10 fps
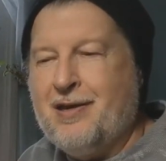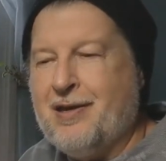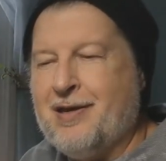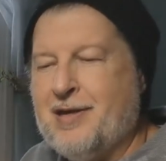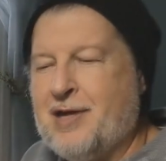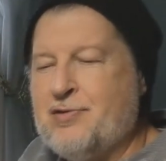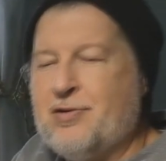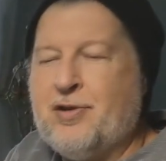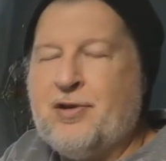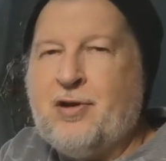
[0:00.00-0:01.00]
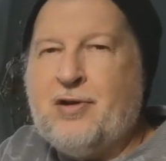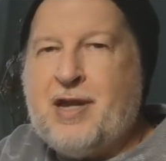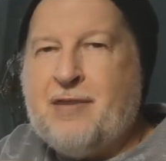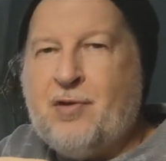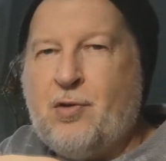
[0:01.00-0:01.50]
Uh, I drilled, I
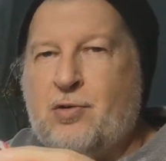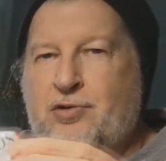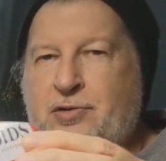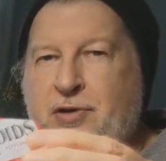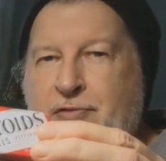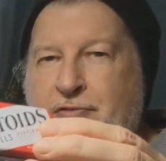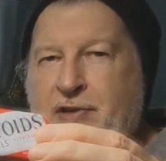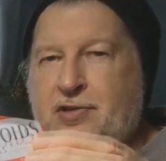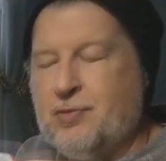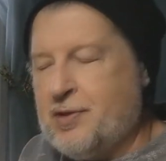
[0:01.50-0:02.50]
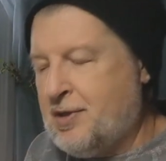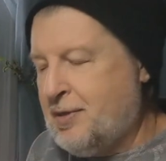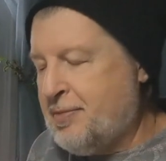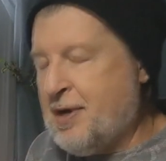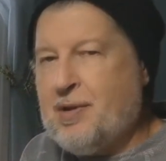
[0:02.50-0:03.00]
already have the holes drilled for this one,
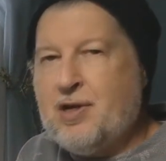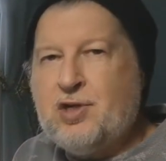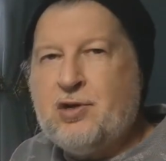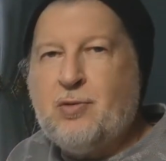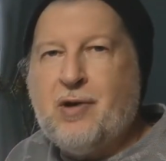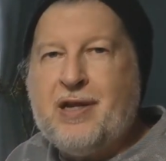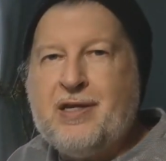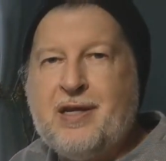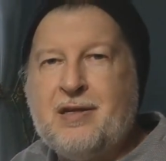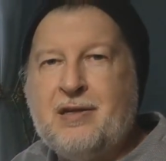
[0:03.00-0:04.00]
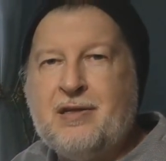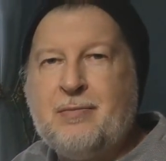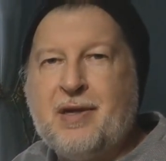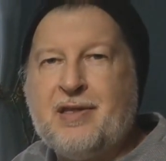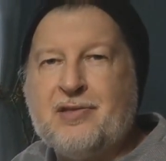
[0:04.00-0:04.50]
but I'm going to show you what I did
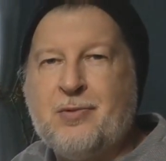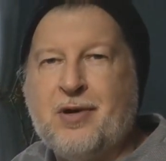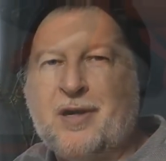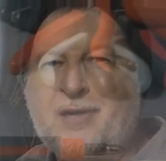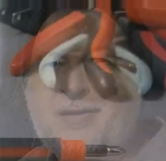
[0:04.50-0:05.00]
to make this work.